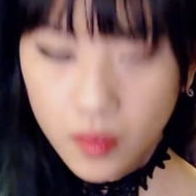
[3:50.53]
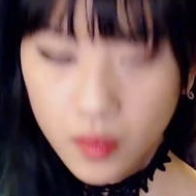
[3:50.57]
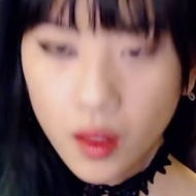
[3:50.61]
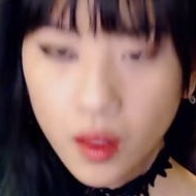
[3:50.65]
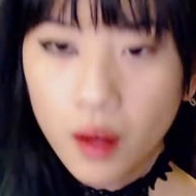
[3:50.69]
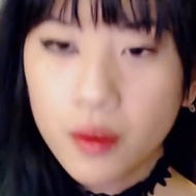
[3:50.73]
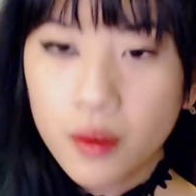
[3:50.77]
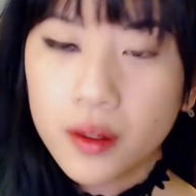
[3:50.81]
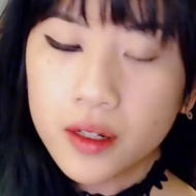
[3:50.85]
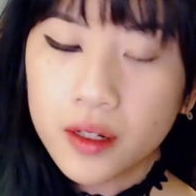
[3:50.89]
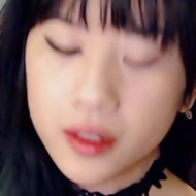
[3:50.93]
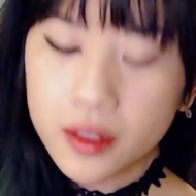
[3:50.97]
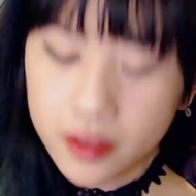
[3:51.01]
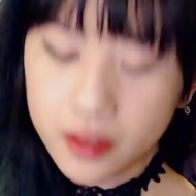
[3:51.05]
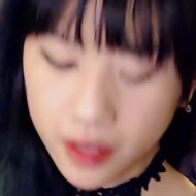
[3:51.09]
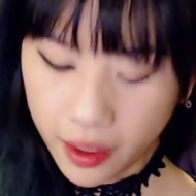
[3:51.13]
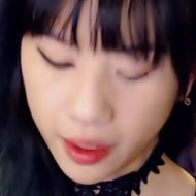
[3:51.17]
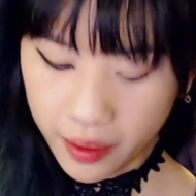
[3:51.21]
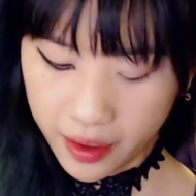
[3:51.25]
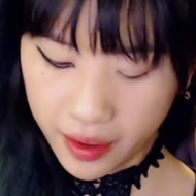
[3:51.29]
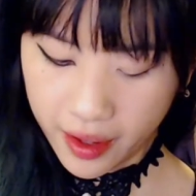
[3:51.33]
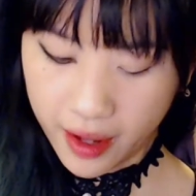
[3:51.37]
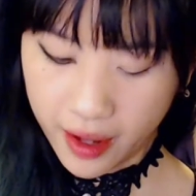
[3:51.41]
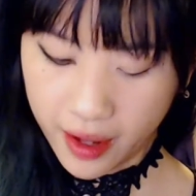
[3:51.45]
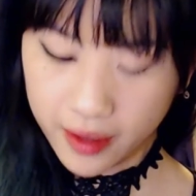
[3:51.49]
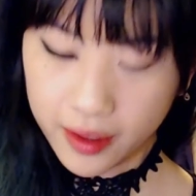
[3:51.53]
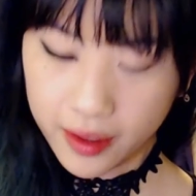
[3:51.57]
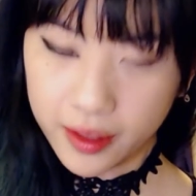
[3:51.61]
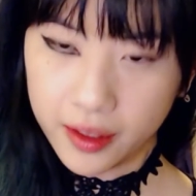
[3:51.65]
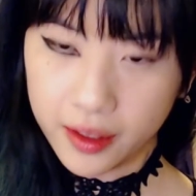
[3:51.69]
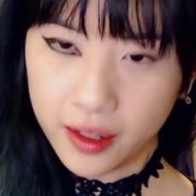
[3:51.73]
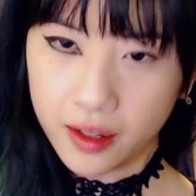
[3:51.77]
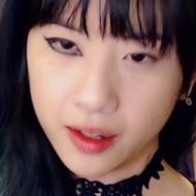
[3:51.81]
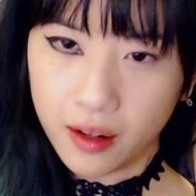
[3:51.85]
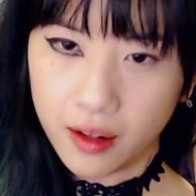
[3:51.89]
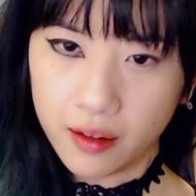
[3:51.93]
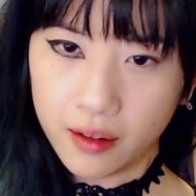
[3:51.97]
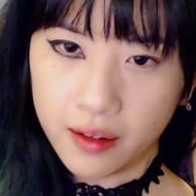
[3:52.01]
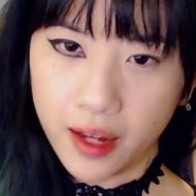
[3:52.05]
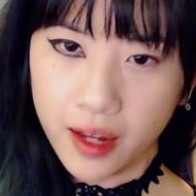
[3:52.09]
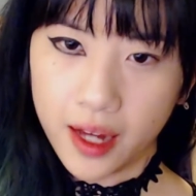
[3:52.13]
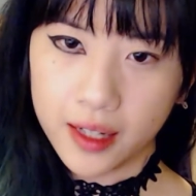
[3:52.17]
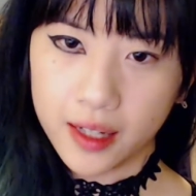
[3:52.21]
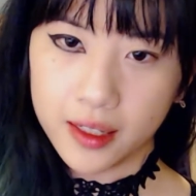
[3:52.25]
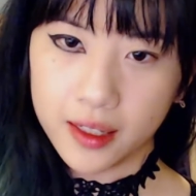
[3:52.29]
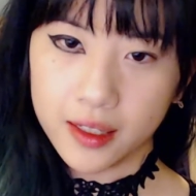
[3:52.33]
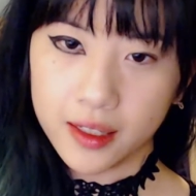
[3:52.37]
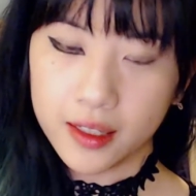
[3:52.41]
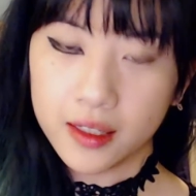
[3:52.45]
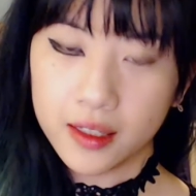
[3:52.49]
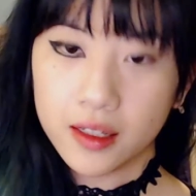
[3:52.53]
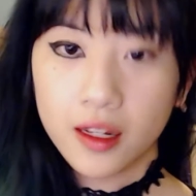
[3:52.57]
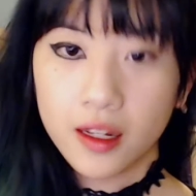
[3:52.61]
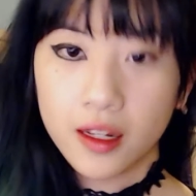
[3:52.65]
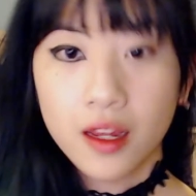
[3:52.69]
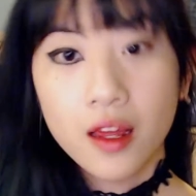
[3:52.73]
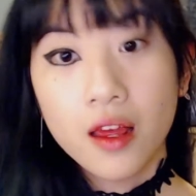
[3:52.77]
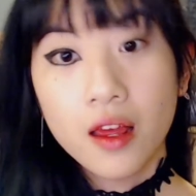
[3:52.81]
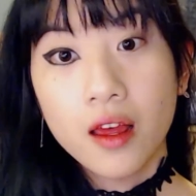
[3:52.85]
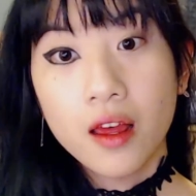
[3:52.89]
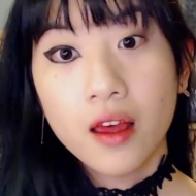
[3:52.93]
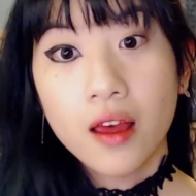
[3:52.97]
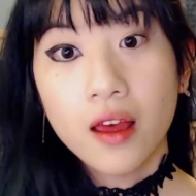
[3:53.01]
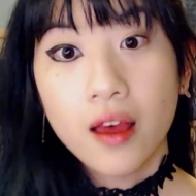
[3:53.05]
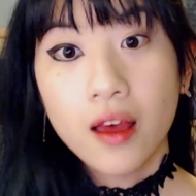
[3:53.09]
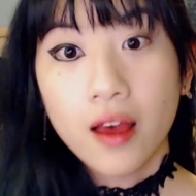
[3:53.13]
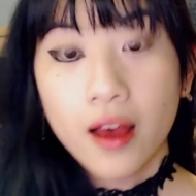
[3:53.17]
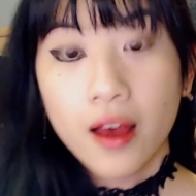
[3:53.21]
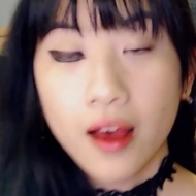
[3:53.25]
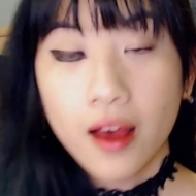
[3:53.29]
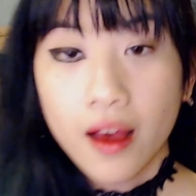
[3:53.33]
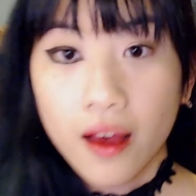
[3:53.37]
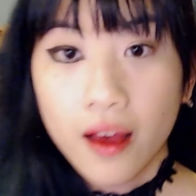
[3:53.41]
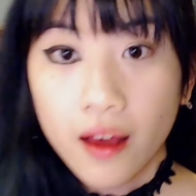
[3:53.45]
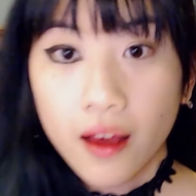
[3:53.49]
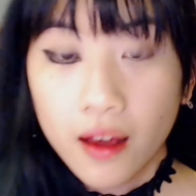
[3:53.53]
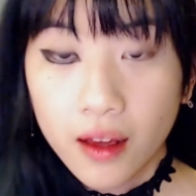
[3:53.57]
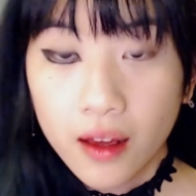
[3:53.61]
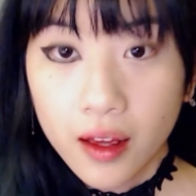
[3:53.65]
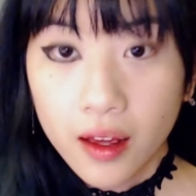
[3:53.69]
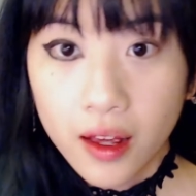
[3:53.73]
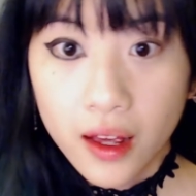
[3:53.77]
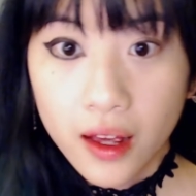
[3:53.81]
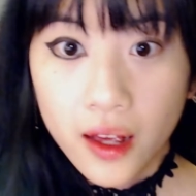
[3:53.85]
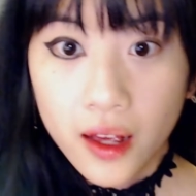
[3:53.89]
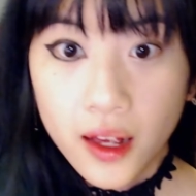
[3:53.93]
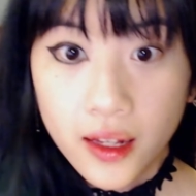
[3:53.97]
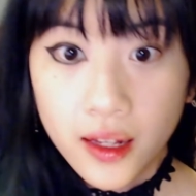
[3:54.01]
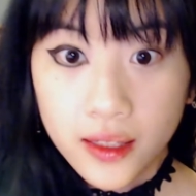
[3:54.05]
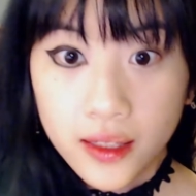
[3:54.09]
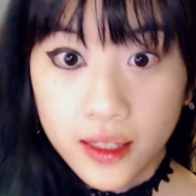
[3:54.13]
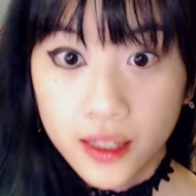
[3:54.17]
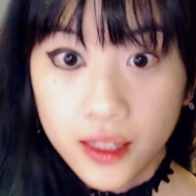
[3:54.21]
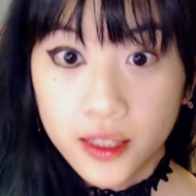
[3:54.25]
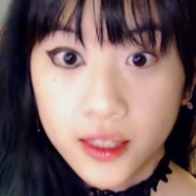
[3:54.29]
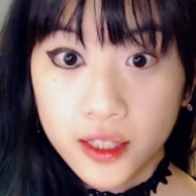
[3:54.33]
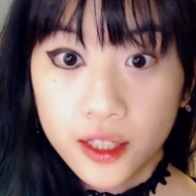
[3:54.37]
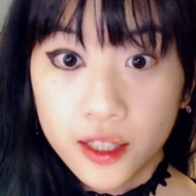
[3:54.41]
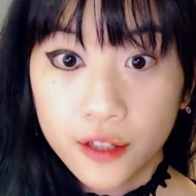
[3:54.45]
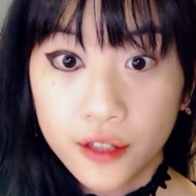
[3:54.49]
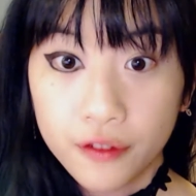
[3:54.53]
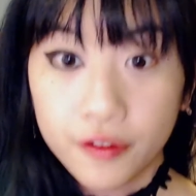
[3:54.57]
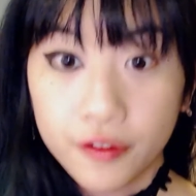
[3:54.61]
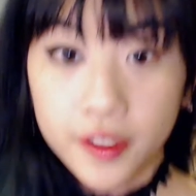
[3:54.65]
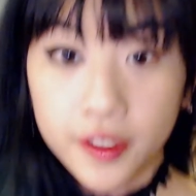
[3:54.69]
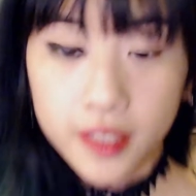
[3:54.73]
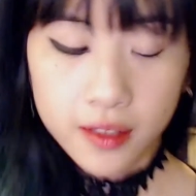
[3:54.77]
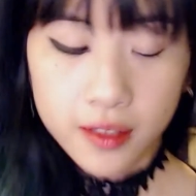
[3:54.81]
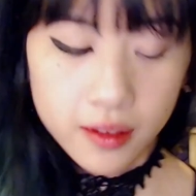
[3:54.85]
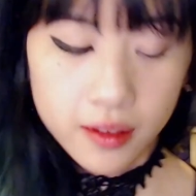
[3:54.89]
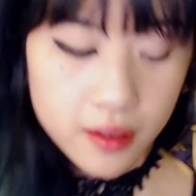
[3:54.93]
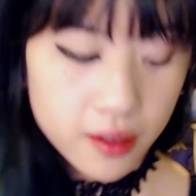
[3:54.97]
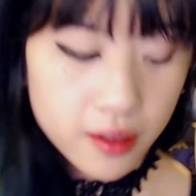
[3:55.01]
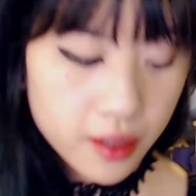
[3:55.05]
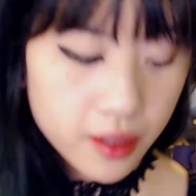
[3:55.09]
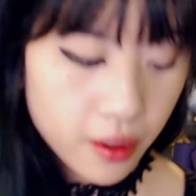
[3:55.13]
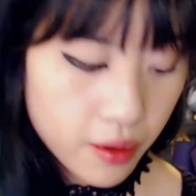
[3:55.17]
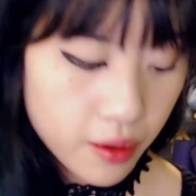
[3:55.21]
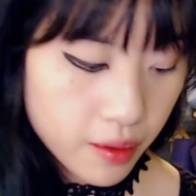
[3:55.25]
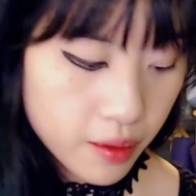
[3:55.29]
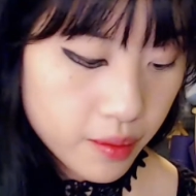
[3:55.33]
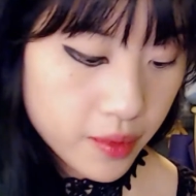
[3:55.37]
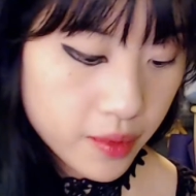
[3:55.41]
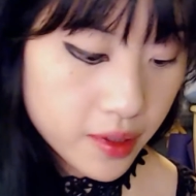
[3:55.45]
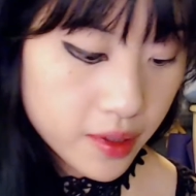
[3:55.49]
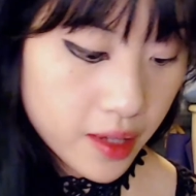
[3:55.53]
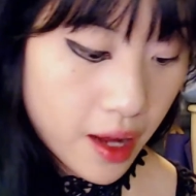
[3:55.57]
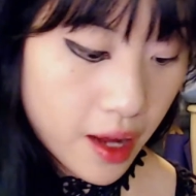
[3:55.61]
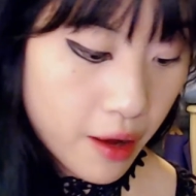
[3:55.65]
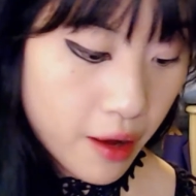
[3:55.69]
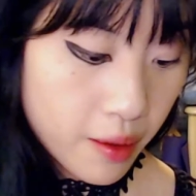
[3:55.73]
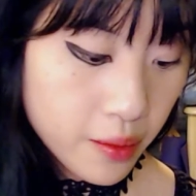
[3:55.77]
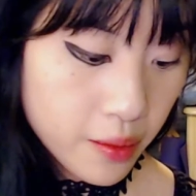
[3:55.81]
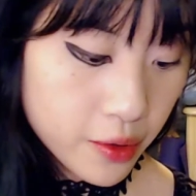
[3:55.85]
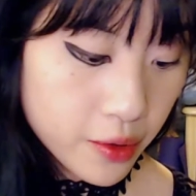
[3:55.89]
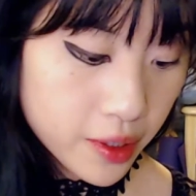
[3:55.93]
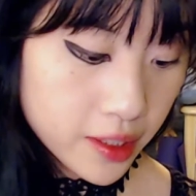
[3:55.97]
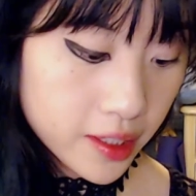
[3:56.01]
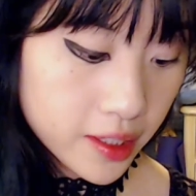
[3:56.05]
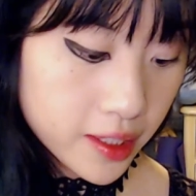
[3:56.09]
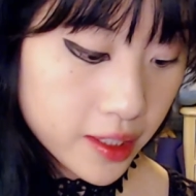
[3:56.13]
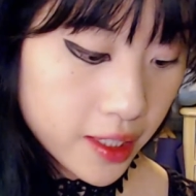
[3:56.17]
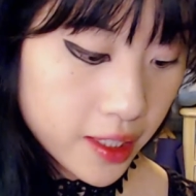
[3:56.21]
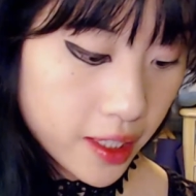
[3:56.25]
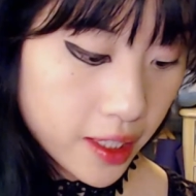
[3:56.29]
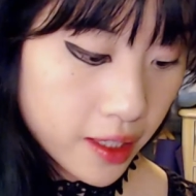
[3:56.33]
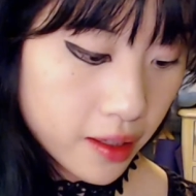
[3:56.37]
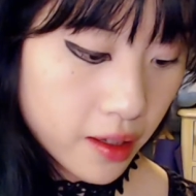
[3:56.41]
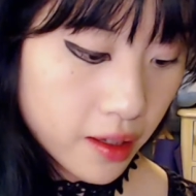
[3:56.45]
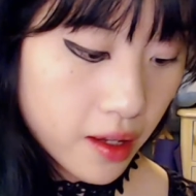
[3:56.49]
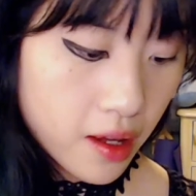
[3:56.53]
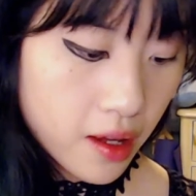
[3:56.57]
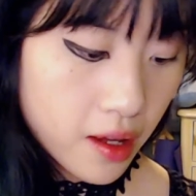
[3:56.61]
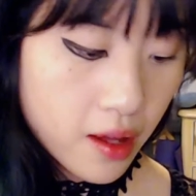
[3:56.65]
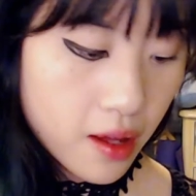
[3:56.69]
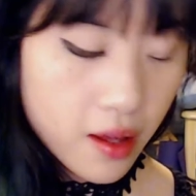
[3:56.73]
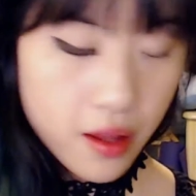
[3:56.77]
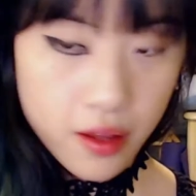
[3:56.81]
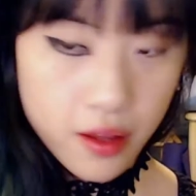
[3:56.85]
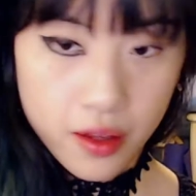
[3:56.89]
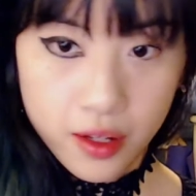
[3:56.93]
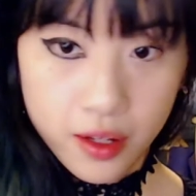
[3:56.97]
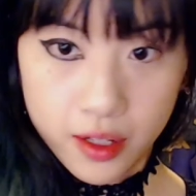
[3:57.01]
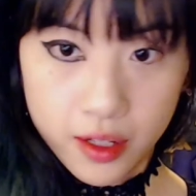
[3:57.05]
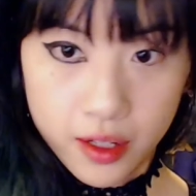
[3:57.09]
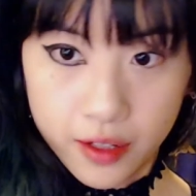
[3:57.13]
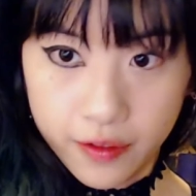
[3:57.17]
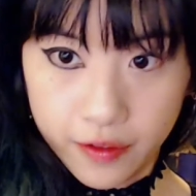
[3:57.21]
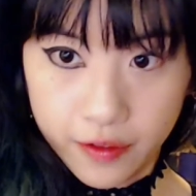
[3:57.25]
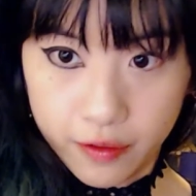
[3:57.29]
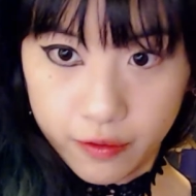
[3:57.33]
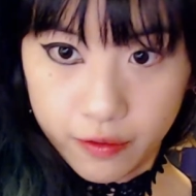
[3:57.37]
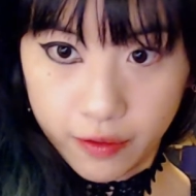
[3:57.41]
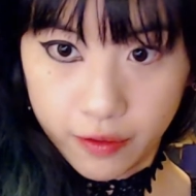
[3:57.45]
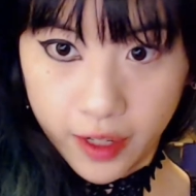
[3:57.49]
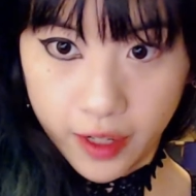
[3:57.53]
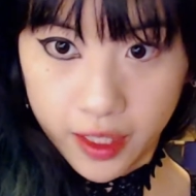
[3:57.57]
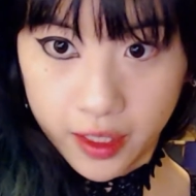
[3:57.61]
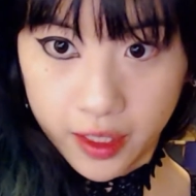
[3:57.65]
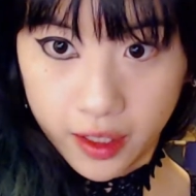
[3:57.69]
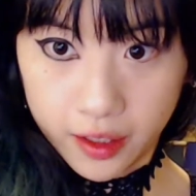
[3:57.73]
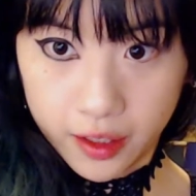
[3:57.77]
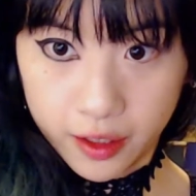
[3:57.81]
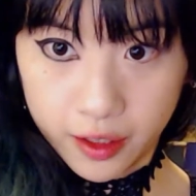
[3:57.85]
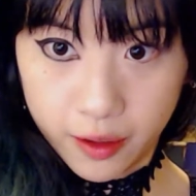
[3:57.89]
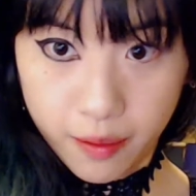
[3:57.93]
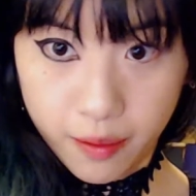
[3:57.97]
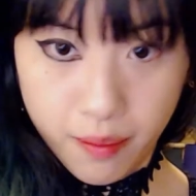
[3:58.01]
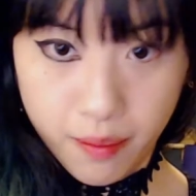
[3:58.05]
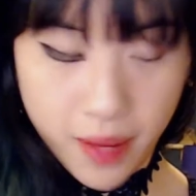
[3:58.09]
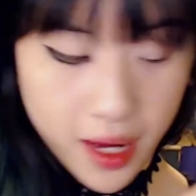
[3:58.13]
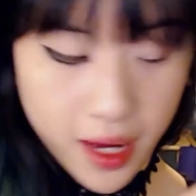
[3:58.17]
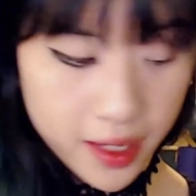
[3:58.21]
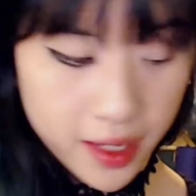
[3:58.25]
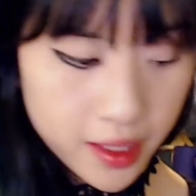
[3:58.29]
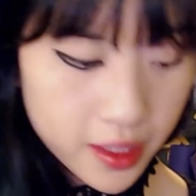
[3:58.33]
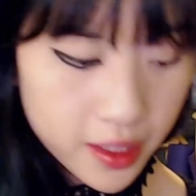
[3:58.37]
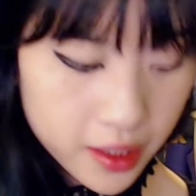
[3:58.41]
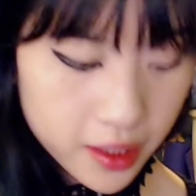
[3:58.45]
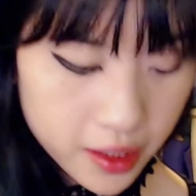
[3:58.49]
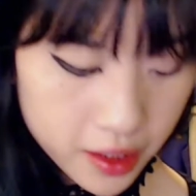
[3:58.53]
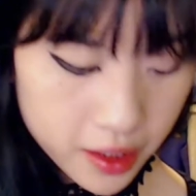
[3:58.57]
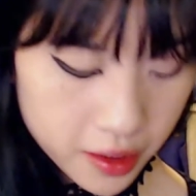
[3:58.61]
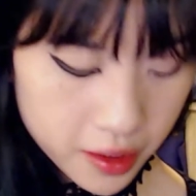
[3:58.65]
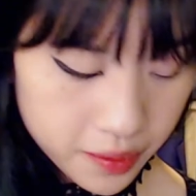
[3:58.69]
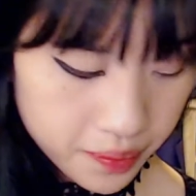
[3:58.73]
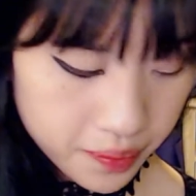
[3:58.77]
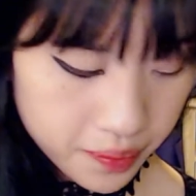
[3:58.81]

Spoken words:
I'm going to start with that and then I'll edit it as I see fit. So now I'm going to take this red color Man-Eater.